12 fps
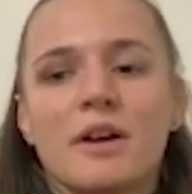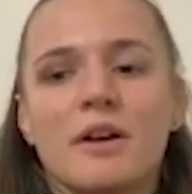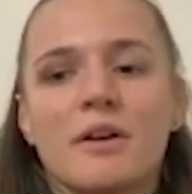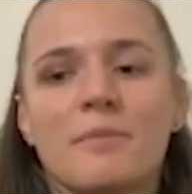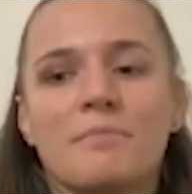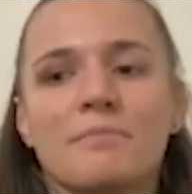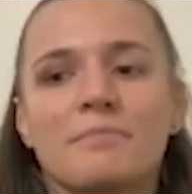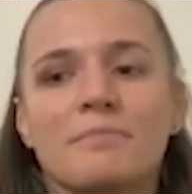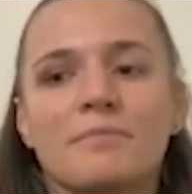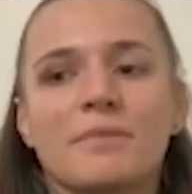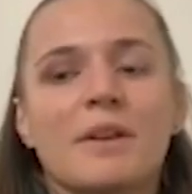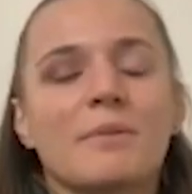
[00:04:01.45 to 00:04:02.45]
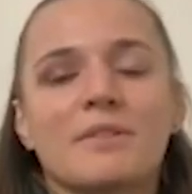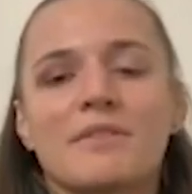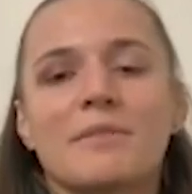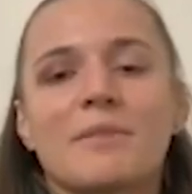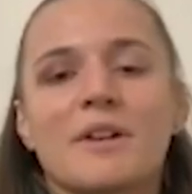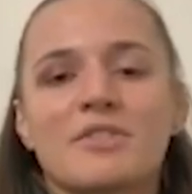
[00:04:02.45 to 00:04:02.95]
Yeah, we'll just have
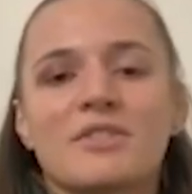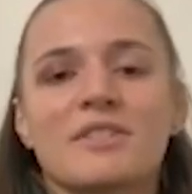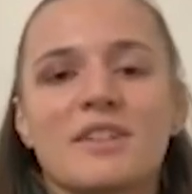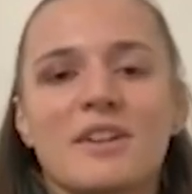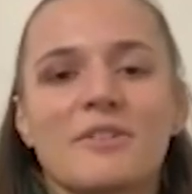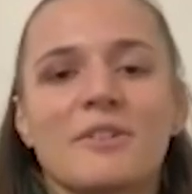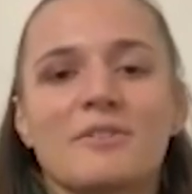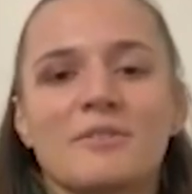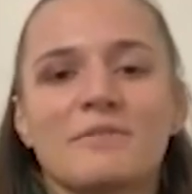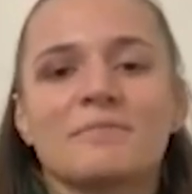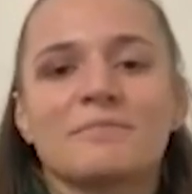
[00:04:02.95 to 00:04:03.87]
to watch and see how it goes.